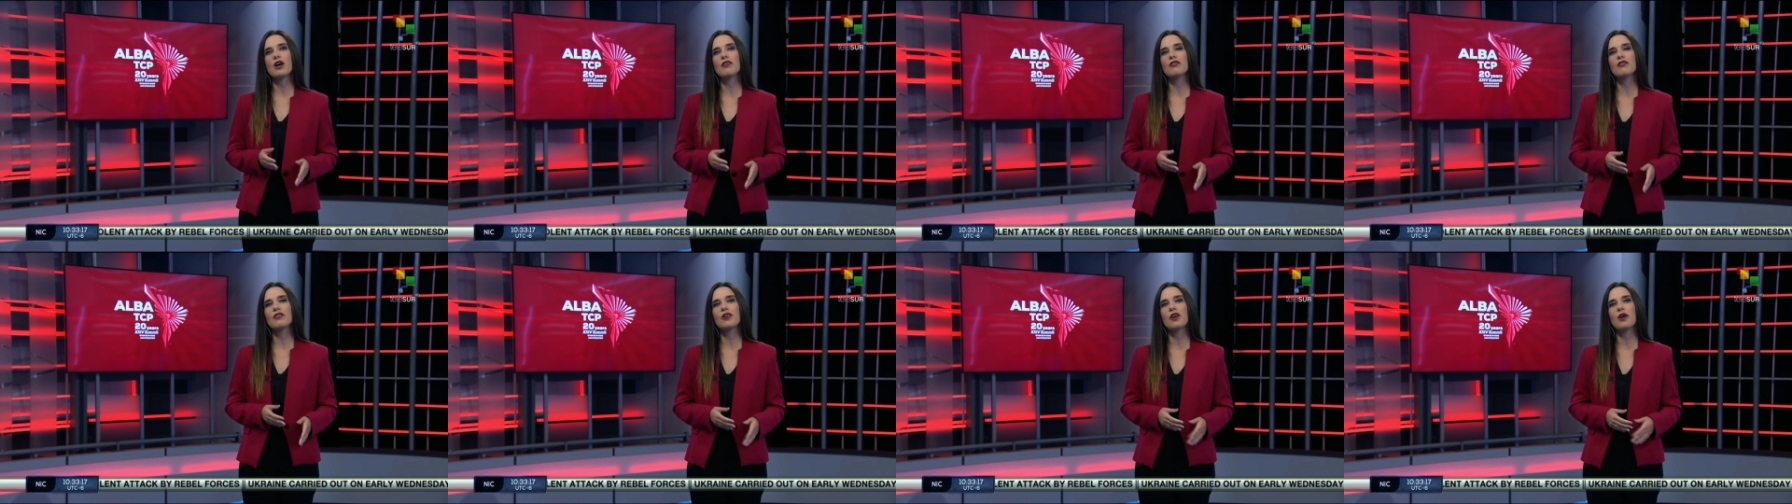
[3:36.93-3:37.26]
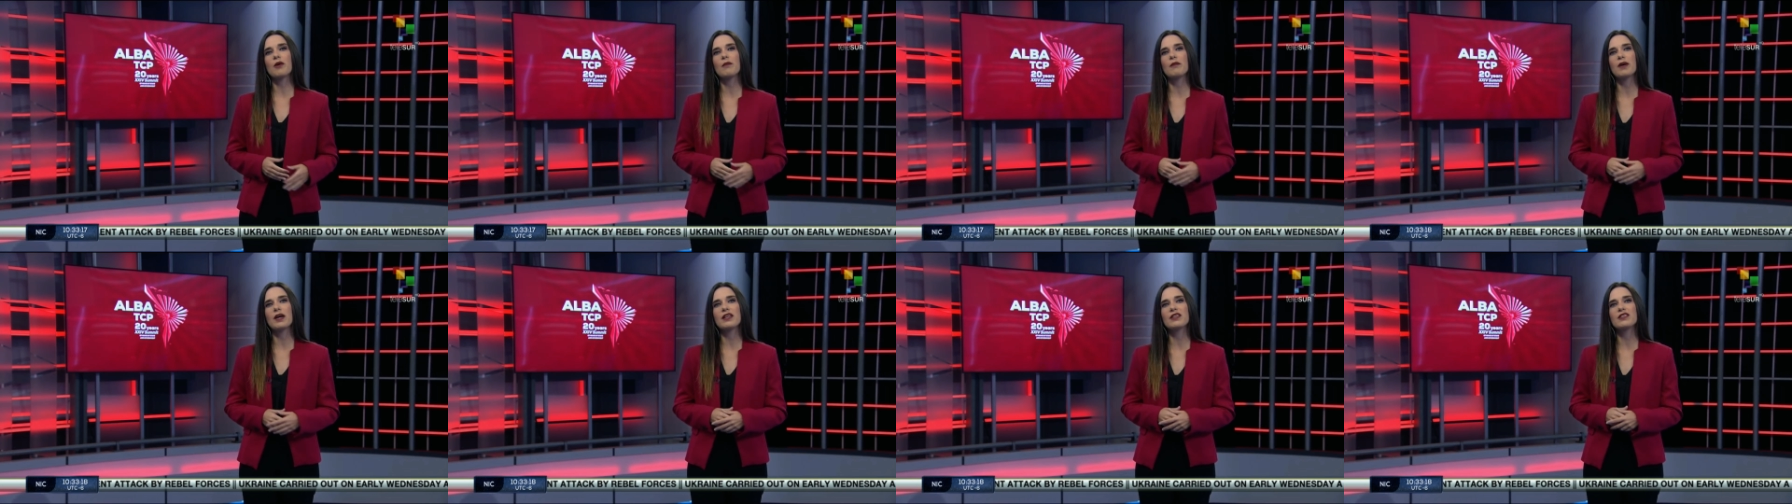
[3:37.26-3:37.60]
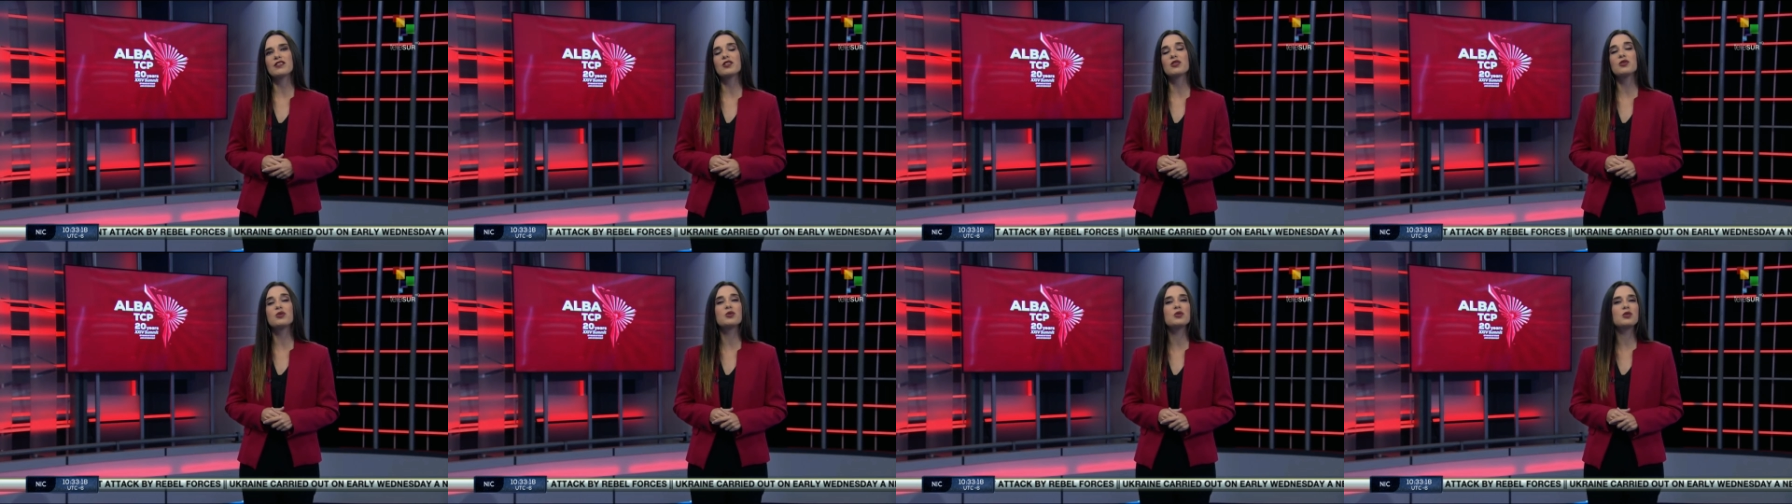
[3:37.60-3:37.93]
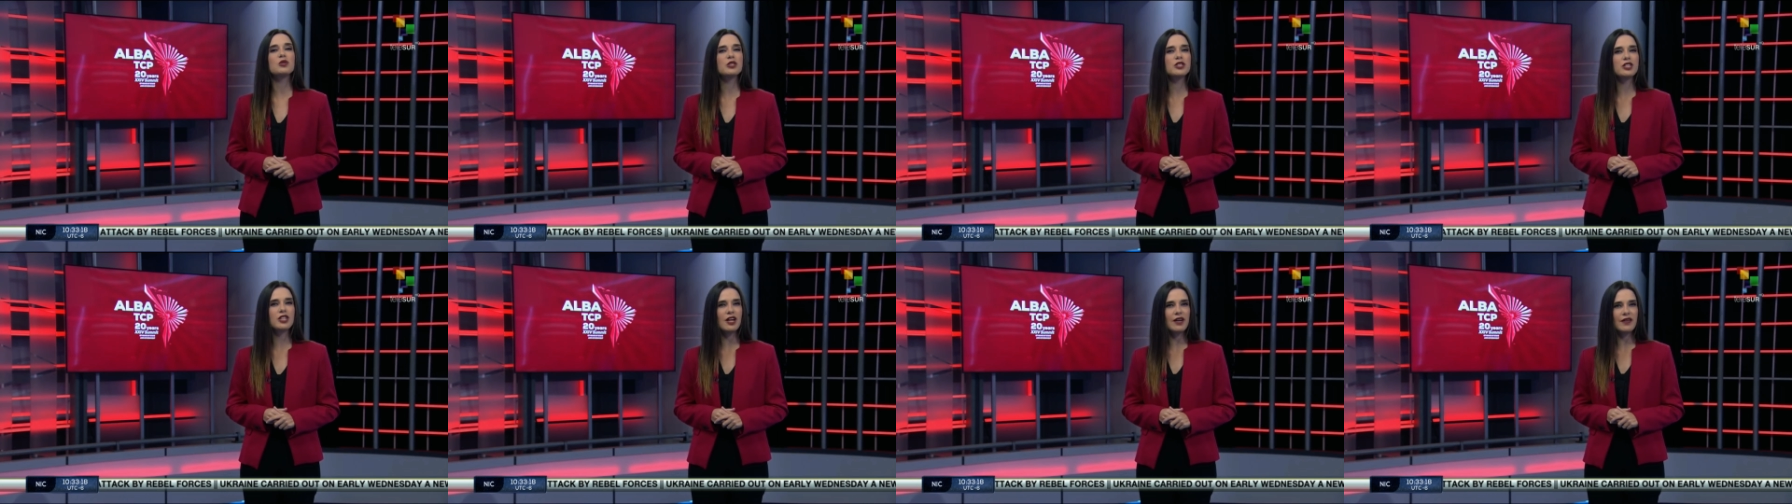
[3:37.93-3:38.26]
of Commander
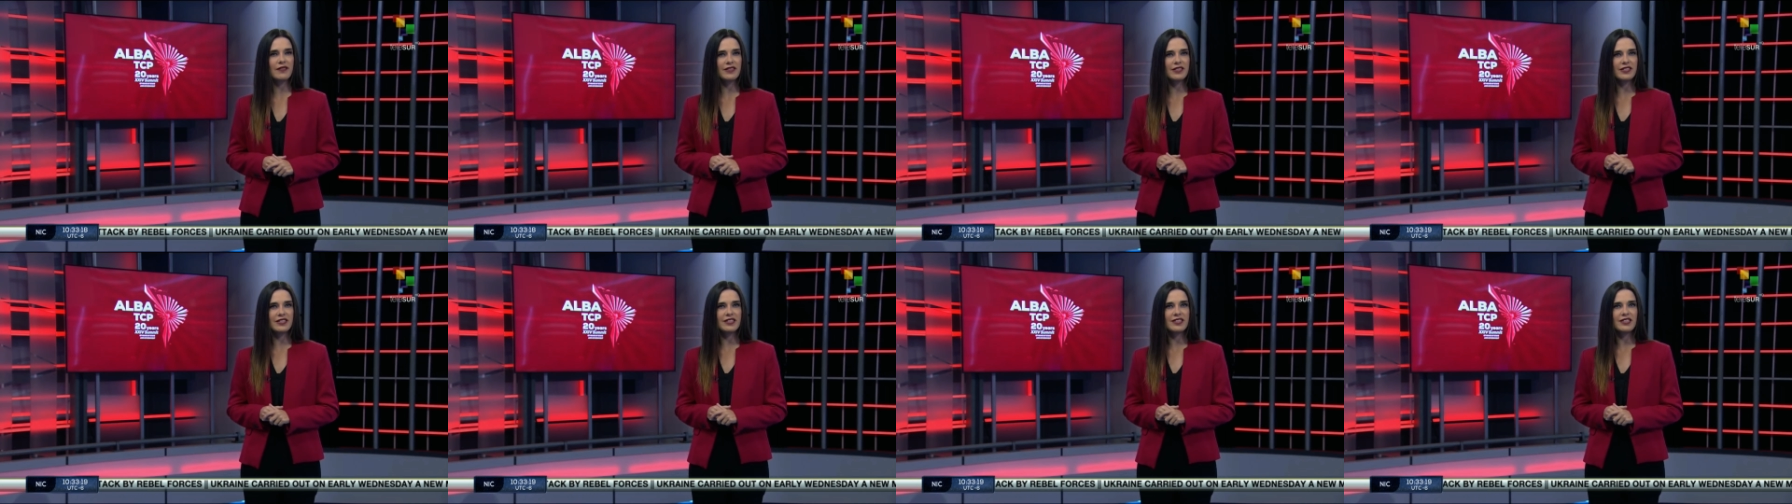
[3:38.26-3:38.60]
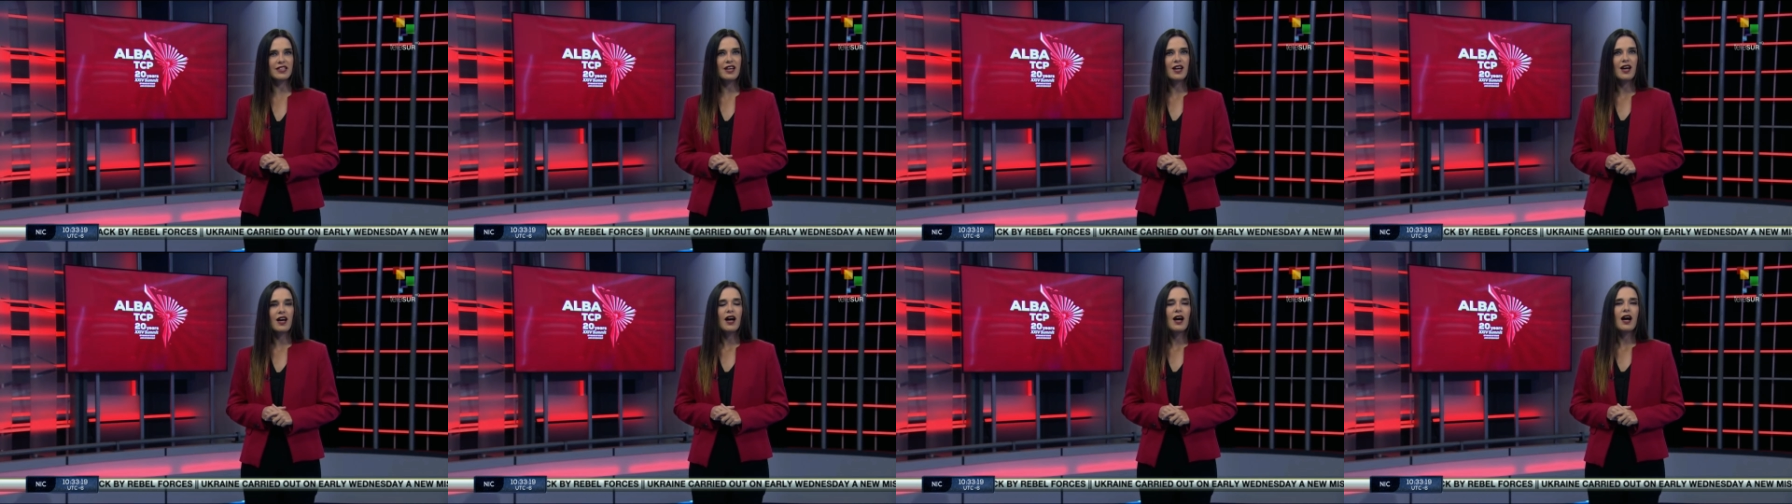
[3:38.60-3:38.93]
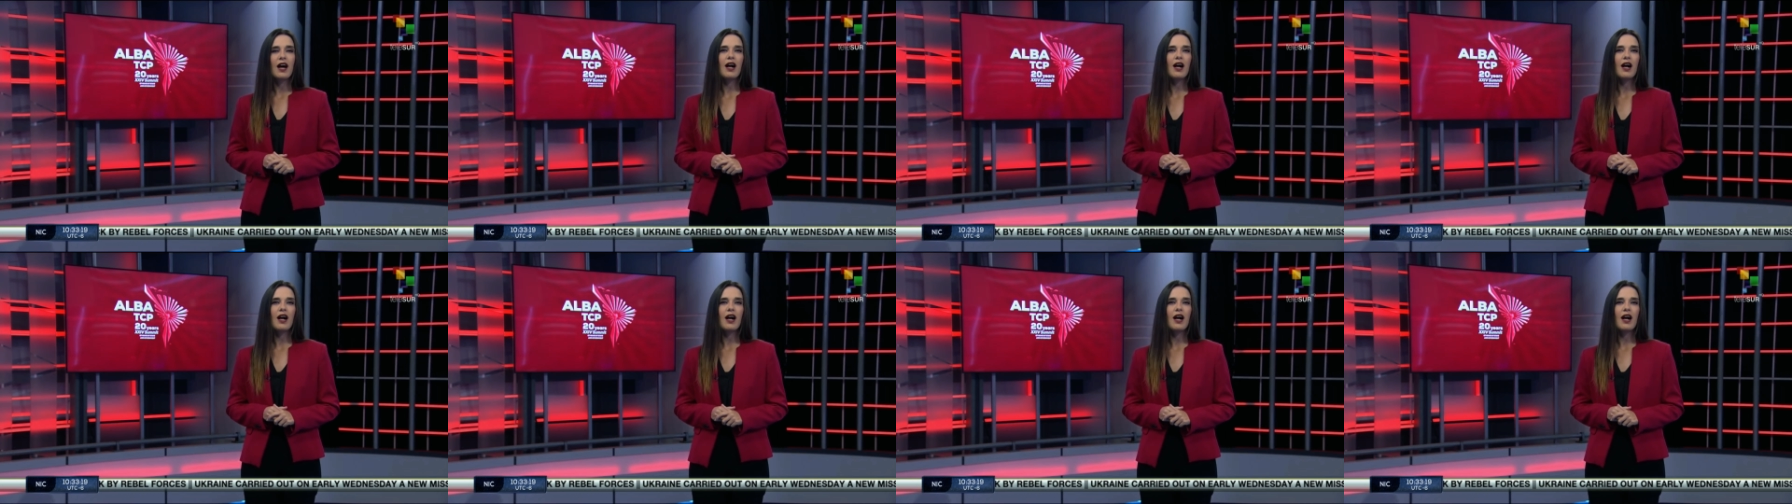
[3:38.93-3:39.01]
Hugo Chavez.